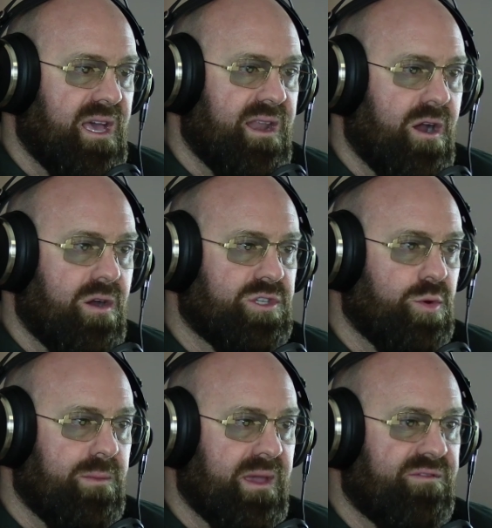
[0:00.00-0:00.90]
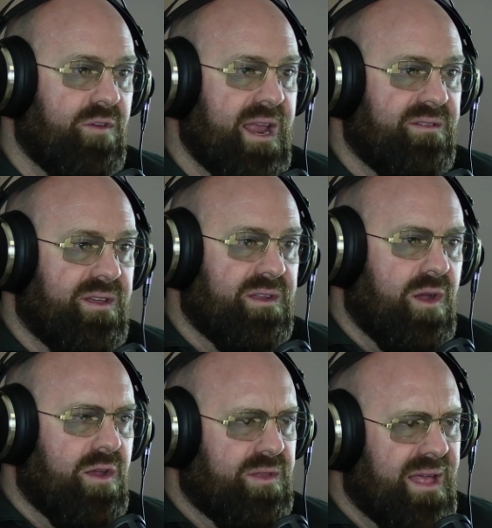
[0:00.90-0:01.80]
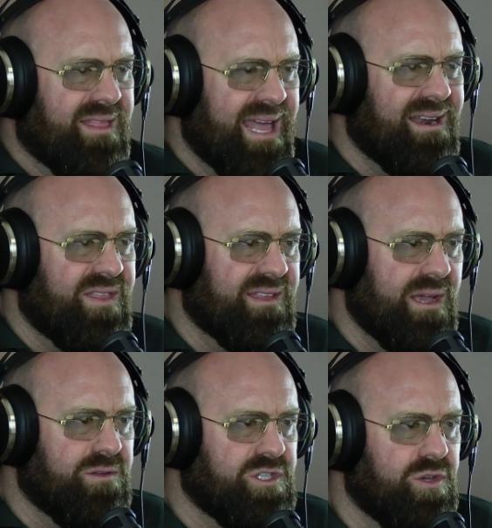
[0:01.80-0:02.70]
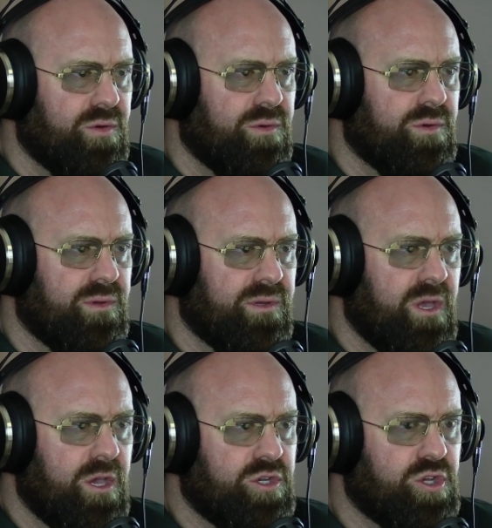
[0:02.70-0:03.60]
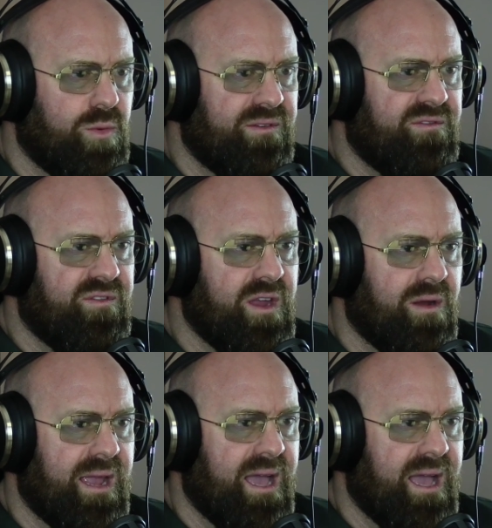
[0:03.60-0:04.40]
said, or should we be afraid of it? Or Landon, I think that was you. Should we fear